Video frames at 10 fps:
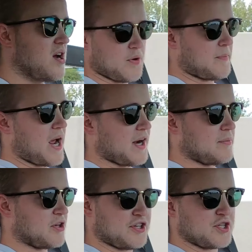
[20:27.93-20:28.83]
so I'm not
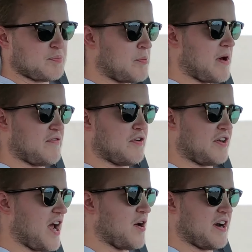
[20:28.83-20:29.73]
able to just put my
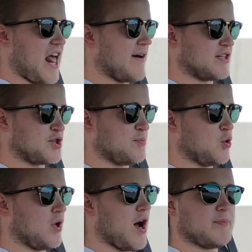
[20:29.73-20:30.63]
foot down and have it
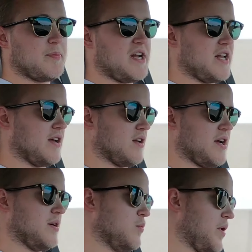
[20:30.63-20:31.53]
spool up immediately,